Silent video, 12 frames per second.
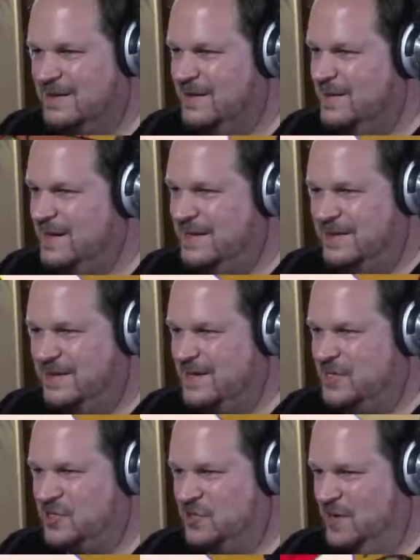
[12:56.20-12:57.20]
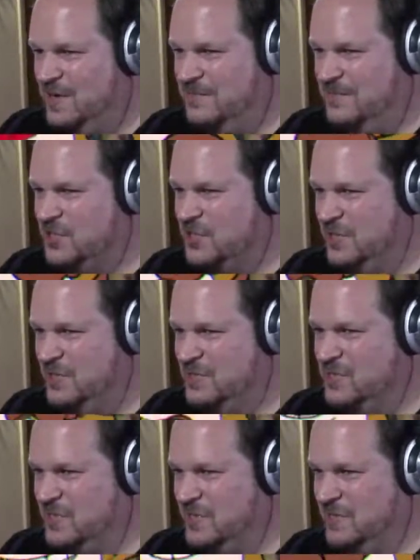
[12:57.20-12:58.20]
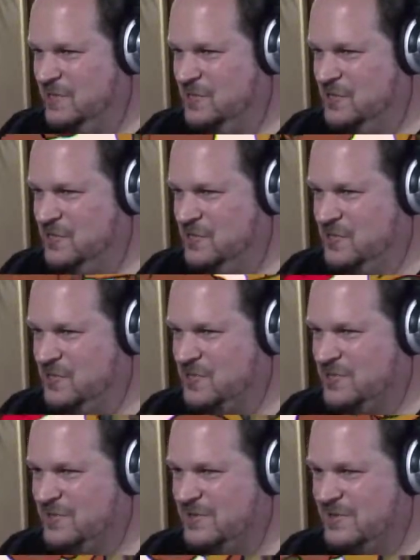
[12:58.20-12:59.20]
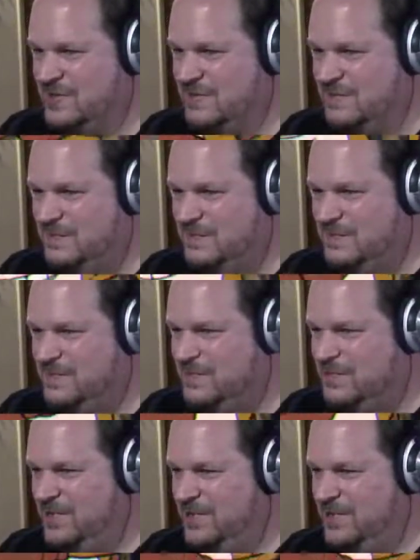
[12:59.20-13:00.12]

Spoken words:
That slot machine stage is pretty